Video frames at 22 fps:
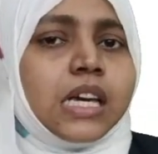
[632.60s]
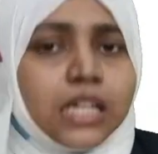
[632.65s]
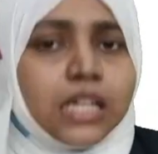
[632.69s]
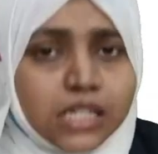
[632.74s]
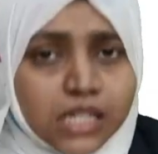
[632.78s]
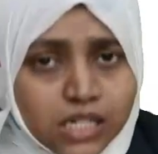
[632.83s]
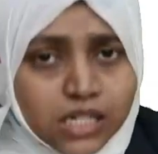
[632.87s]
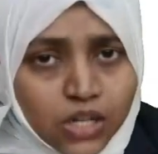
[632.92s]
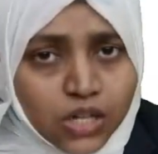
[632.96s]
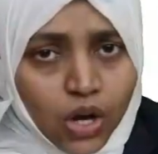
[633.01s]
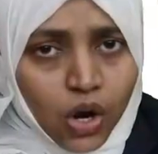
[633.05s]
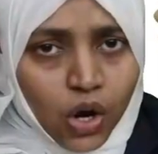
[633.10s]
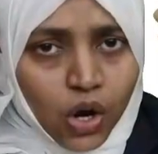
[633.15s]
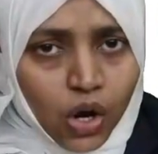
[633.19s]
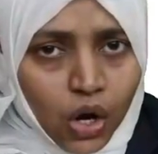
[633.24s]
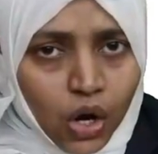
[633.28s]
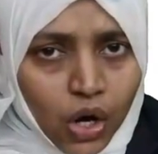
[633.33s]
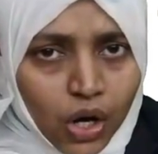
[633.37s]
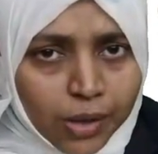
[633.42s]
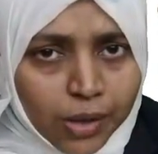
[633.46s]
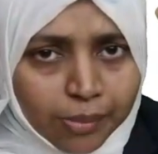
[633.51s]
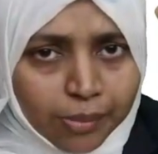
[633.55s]
is it
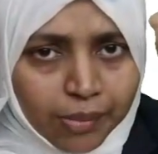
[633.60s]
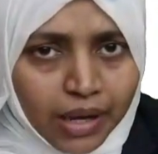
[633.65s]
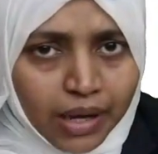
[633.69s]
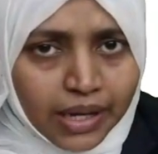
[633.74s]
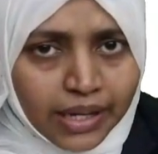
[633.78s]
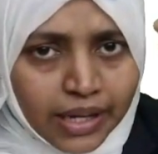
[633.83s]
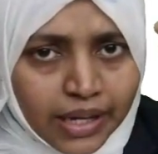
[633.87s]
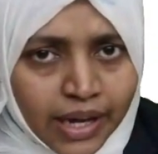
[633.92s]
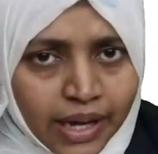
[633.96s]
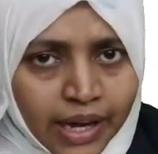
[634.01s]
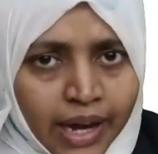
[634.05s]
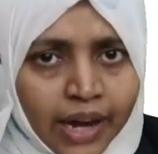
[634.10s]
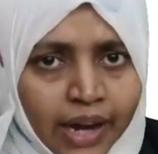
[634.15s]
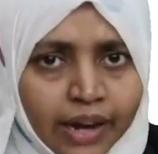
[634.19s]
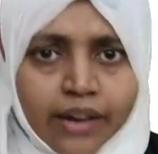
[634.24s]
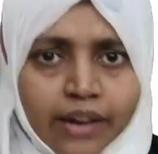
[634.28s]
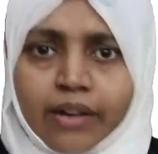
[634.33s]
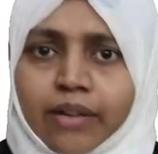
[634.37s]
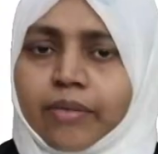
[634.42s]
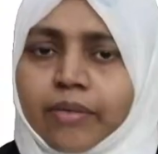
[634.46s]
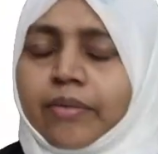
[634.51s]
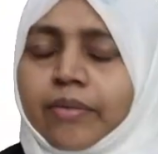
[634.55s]
on my
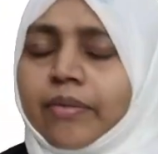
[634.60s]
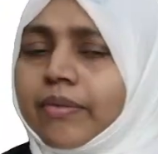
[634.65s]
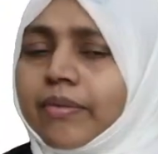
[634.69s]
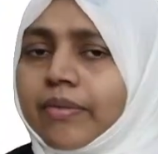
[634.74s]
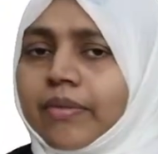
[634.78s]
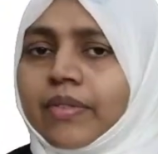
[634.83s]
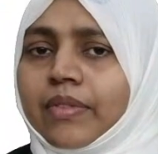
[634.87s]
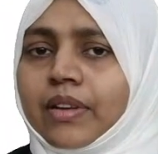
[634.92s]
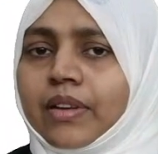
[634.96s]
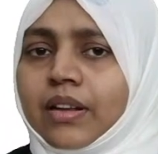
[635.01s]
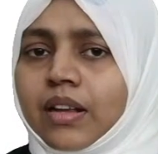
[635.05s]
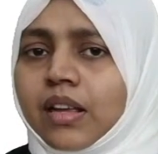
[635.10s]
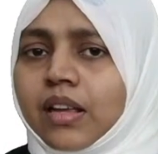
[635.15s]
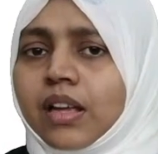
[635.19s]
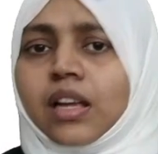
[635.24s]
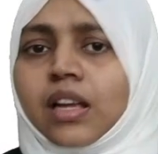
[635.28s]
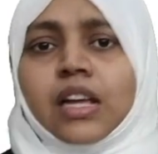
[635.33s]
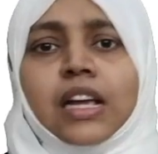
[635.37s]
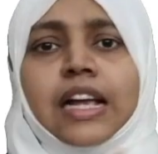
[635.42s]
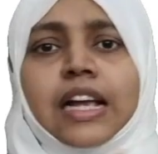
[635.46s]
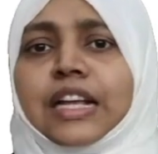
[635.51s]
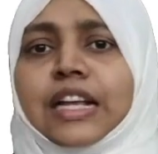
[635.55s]
head?
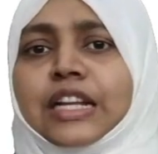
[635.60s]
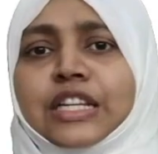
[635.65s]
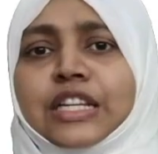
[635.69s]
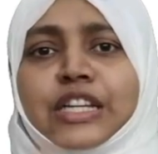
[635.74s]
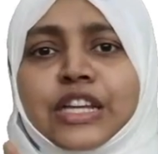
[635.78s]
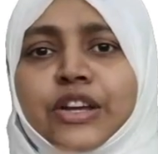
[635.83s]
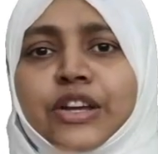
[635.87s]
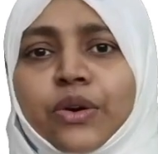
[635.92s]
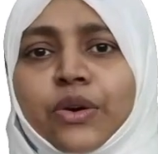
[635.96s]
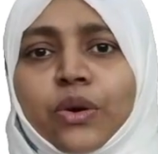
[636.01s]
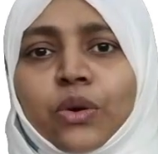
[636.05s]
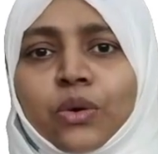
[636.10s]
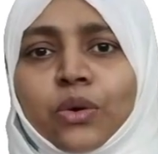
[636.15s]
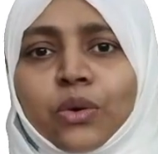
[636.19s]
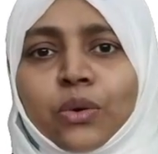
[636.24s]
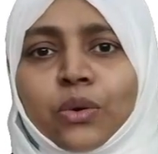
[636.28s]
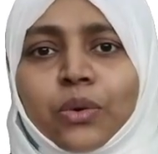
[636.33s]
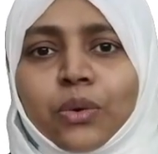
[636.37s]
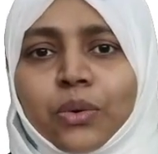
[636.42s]
No.